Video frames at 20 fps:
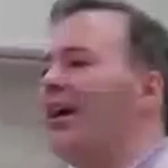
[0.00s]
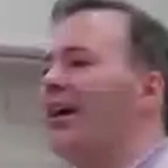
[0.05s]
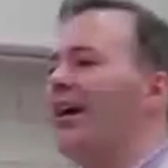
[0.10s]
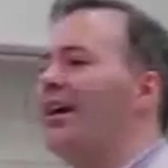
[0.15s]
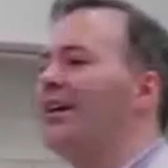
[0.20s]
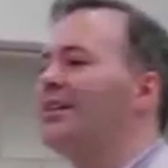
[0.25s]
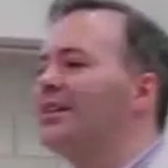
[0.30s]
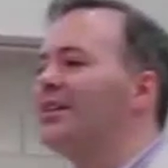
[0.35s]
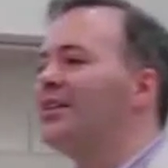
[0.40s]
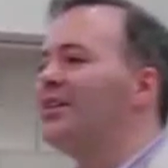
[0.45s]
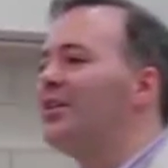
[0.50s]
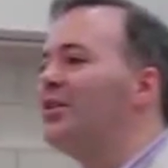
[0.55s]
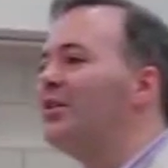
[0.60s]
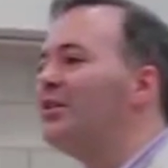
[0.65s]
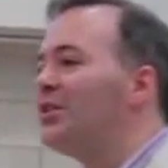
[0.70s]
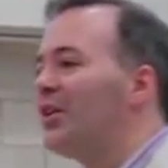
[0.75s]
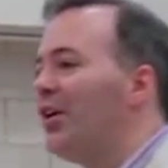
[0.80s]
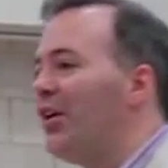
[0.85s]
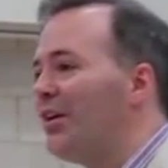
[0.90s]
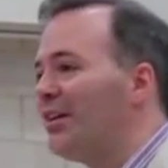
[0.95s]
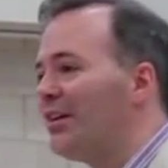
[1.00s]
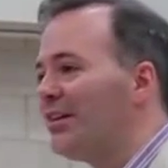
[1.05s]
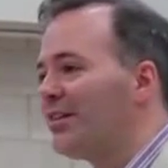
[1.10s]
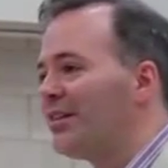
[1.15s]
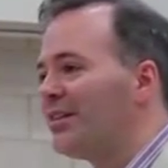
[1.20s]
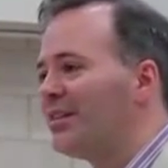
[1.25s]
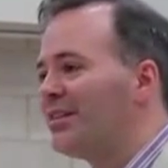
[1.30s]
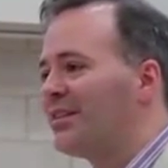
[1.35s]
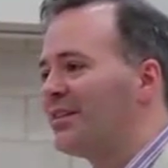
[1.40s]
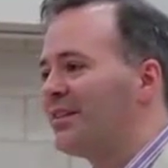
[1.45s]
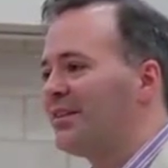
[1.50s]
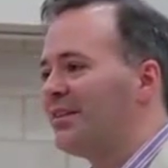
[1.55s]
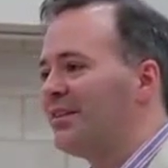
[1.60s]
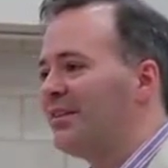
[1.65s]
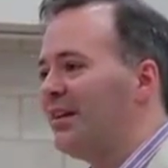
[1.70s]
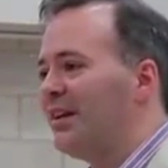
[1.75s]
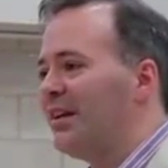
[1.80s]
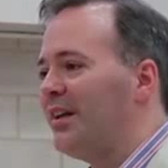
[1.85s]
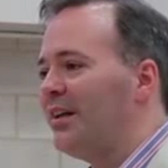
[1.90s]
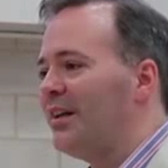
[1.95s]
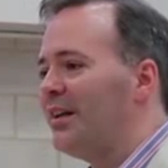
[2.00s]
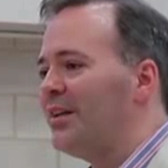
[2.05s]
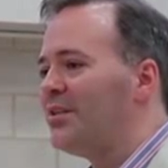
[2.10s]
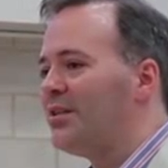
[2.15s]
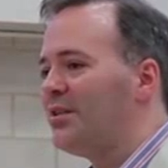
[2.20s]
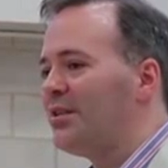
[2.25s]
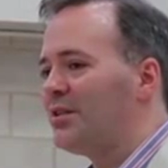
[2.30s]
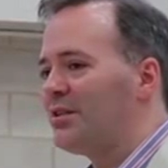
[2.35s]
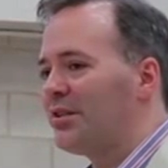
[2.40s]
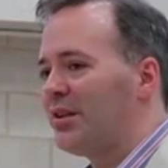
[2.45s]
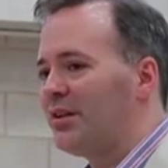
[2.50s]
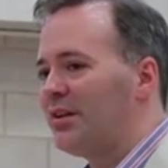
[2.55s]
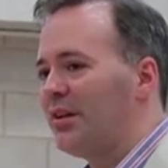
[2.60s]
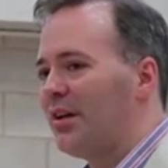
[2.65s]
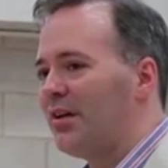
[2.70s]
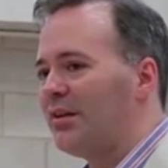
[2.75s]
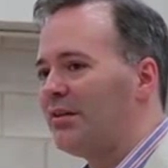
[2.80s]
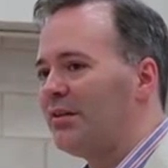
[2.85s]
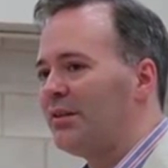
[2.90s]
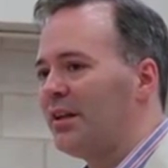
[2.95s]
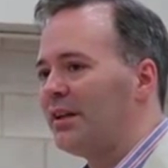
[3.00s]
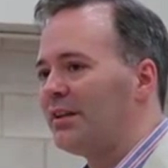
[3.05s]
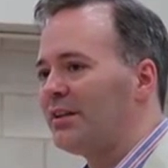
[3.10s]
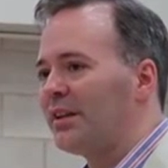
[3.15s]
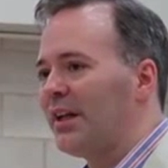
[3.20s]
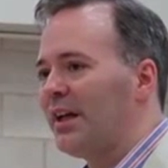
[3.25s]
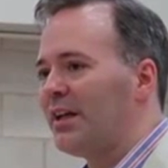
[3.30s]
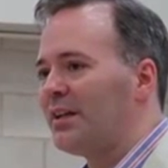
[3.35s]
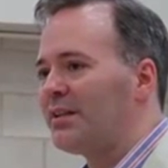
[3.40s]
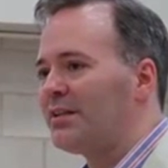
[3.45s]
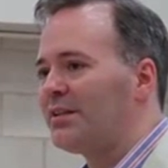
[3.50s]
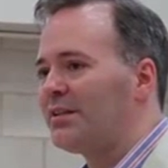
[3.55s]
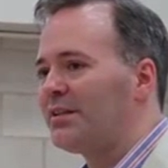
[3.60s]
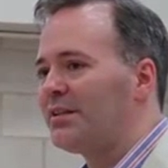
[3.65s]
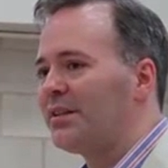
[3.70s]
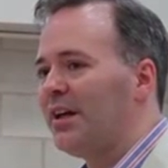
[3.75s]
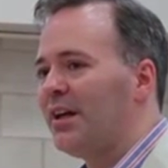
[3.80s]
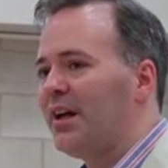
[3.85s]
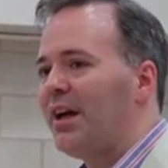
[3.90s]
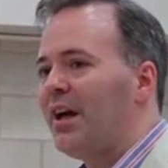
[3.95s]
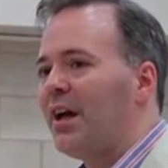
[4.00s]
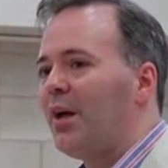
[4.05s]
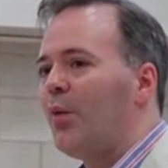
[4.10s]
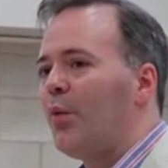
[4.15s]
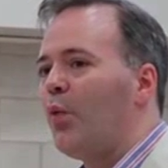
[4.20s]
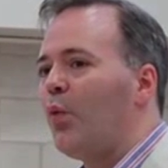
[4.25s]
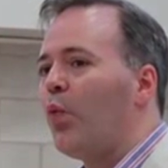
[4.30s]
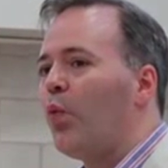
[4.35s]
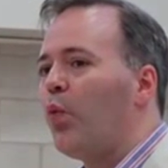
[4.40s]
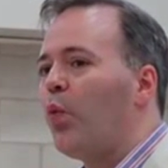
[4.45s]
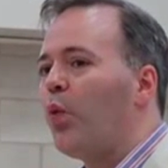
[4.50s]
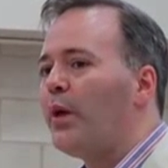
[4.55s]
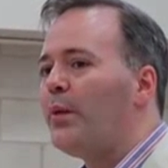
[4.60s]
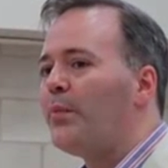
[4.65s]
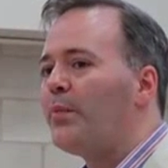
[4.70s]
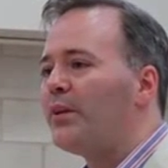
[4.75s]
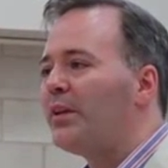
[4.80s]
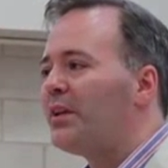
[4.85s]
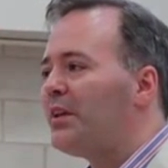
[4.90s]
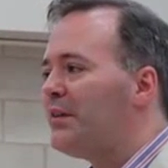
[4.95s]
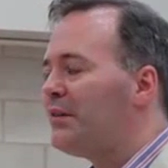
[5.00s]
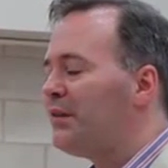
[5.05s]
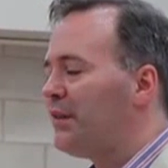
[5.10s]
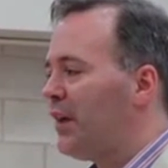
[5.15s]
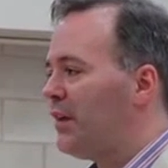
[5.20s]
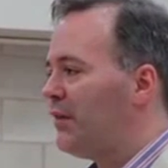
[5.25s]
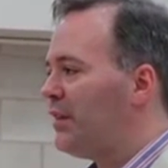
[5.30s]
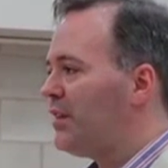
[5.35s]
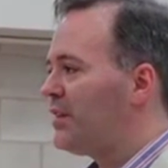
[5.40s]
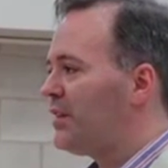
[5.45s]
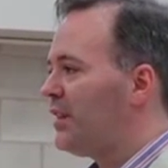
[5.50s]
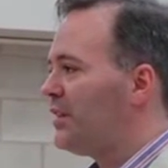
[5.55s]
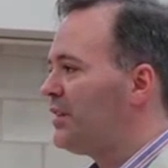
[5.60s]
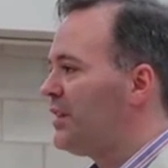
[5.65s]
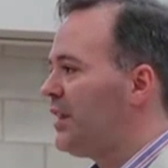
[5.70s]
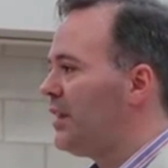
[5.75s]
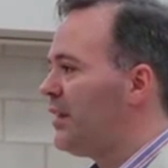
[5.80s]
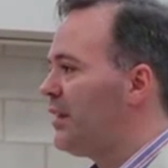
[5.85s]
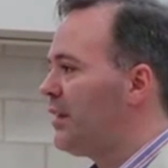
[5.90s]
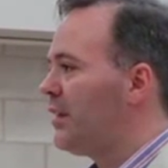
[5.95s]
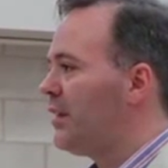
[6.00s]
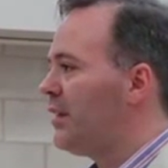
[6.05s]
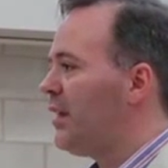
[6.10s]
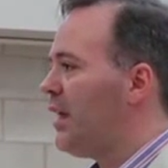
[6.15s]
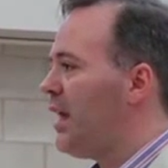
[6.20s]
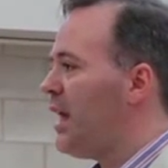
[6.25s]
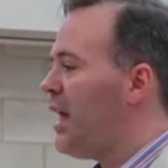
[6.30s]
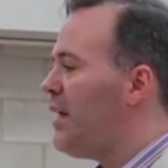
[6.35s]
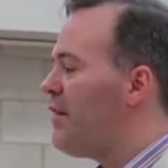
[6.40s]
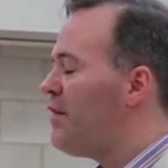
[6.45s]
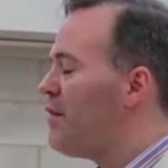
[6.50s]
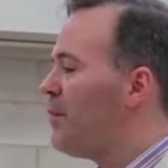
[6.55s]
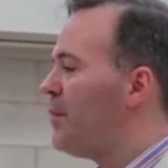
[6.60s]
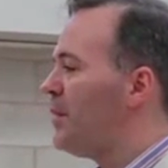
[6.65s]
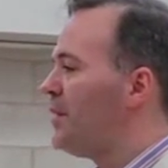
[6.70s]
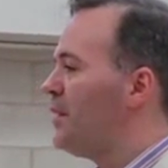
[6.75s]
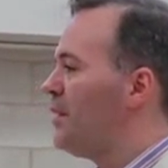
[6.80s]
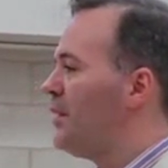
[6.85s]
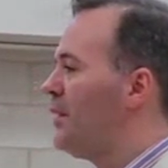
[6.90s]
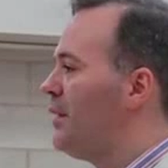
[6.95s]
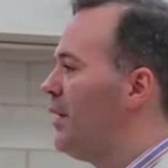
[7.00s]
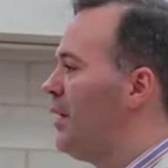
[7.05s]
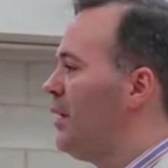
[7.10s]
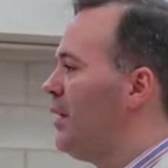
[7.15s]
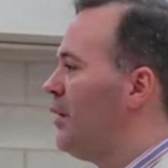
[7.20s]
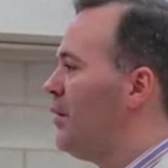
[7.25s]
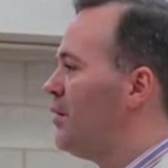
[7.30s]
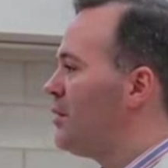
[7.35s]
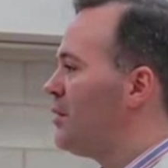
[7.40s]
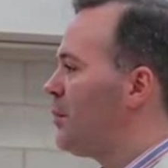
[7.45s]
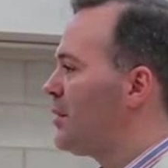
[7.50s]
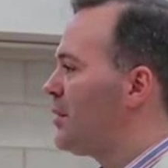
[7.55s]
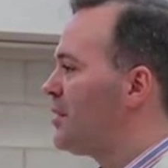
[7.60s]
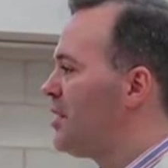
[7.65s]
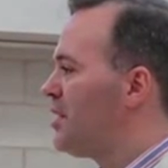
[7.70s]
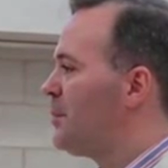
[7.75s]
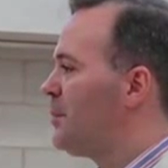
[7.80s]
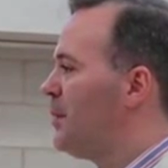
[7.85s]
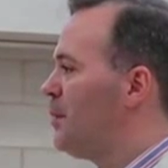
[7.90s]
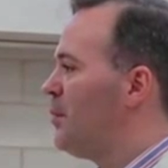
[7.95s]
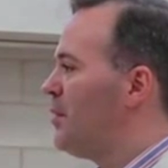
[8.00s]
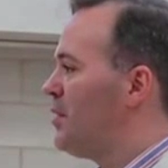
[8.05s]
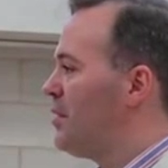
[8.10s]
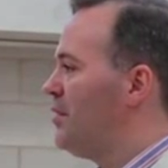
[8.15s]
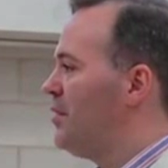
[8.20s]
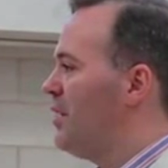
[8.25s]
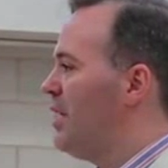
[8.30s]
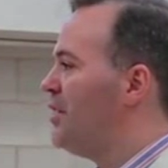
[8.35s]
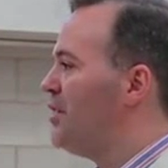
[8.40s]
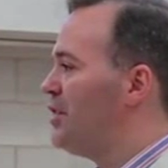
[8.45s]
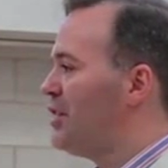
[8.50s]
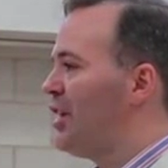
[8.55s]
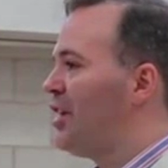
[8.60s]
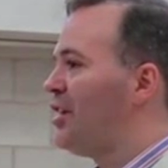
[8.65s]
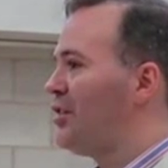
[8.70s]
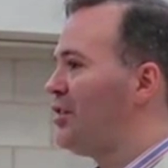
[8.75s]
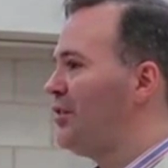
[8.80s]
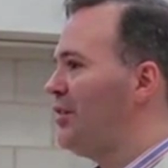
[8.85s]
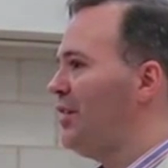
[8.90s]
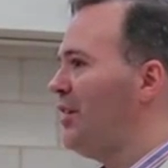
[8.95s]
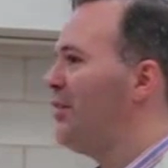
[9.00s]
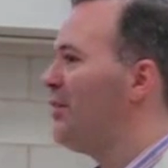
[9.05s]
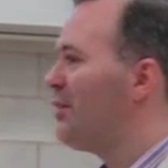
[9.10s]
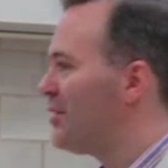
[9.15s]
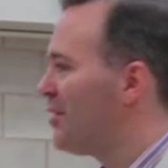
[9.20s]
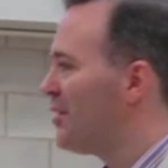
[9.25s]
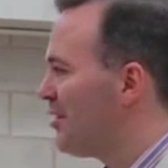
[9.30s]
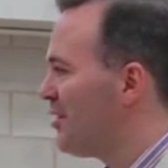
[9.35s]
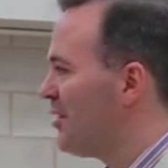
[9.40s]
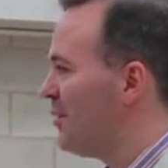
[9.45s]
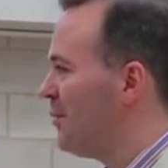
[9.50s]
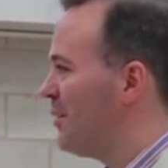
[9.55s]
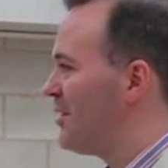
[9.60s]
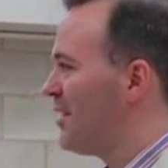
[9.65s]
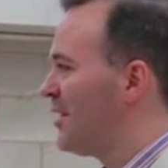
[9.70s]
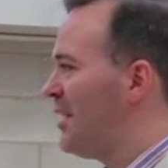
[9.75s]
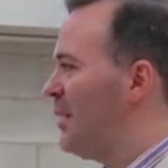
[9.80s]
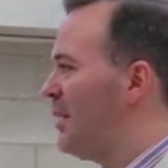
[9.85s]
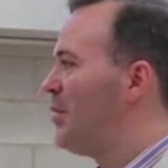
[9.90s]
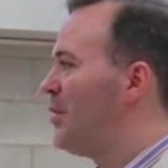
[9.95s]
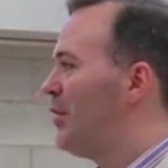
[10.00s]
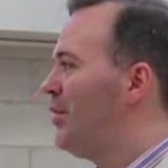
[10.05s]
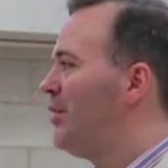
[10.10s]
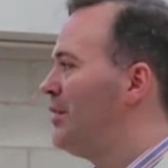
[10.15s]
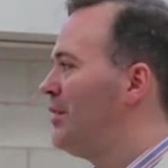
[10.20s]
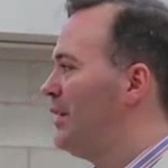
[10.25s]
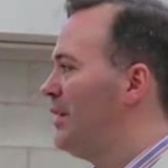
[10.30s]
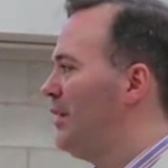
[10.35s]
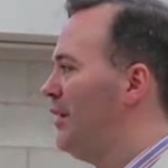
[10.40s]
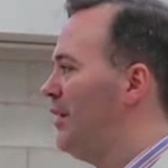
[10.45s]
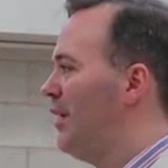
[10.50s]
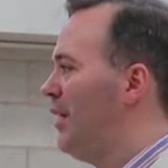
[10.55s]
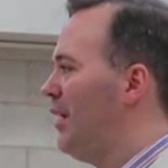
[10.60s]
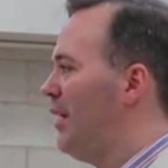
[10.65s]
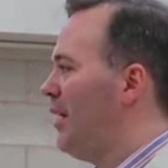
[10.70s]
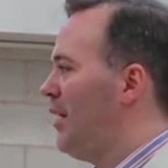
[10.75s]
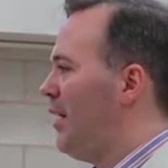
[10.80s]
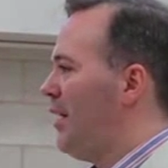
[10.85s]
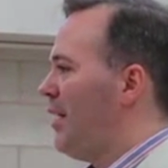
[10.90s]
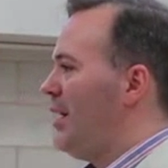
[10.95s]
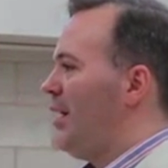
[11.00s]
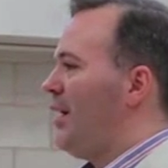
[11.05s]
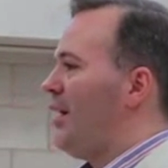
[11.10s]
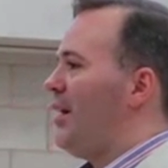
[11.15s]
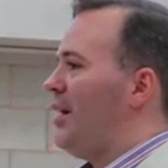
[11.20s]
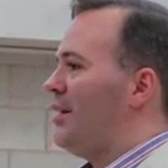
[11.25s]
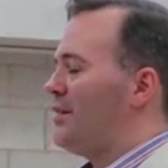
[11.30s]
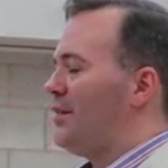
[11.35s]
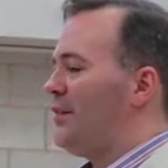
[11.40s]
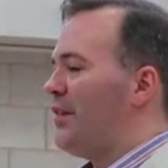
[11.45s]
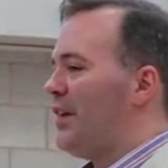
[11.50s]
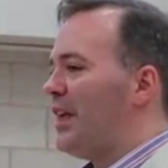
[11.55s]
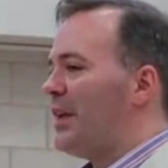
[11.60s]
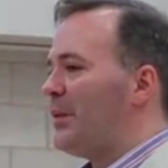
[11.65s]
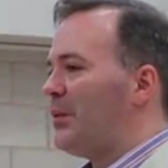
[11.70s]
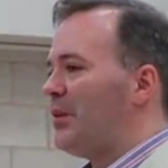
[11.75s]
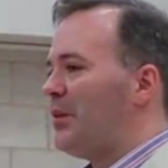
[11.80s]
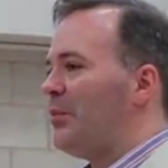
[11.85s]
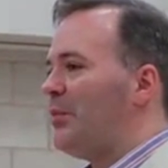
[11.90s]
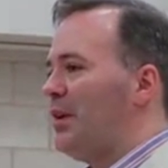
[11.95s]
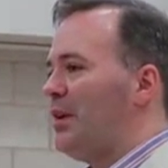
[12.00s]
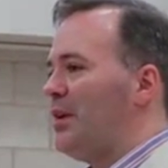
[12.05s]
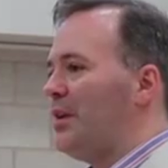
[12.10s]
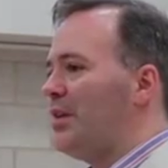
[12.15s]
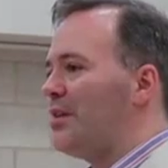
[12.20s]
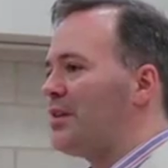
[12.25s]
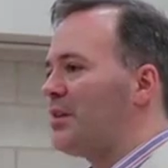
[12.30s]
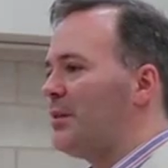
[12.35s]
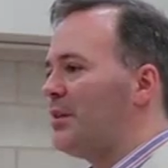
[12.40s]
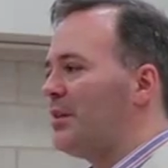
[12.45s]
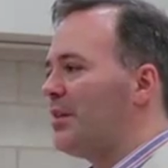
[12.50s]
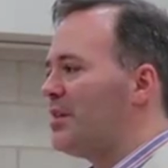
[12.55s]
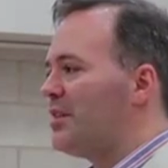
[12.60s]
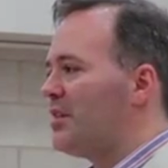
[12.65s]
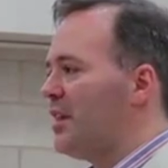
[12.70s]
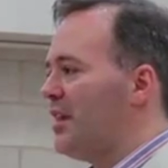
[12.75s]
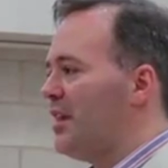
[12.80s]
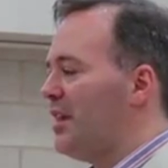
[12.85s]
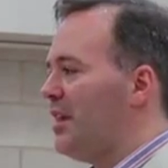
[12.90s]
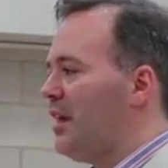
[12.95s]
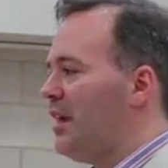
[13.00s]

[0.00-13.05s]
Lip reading: It's a huge honour to introduce our next guest. We believe at Research Ed that everybody who's a participant within the educational ecosystem, as I keep calling it, has a valuable opinion and something to say